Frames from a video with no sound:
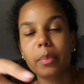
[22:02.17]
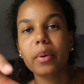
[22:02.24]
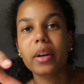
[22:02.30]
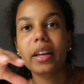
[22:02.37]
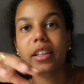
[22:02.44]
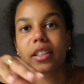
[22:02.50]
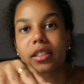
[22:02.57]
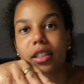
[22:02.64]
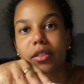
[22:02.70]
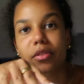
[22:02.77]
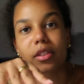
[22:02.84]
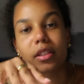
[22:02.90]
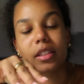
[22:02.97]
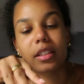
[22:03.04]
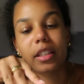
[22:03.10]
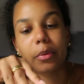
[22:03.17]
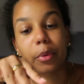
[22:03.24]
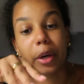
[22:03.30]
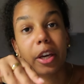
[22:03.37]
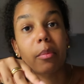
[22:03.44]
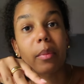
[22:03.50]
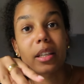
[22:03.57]
But I can definitely
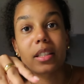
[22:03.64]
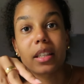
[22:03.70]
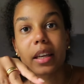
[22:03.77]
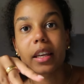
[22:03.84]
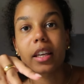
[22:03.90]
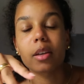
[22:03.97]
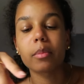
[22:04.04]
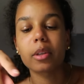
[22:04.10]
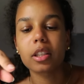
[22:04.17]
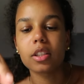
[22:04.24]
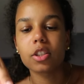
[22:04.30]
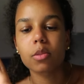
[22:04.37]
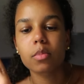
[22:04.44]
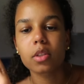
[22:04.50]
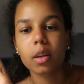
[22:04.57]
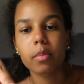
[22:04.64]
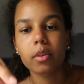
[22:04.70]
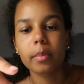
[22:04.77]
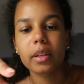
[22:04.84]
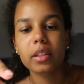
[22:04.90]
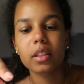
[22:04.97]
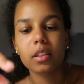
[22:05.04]
recommend taking a magnesium
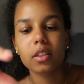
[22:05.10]
supplement, and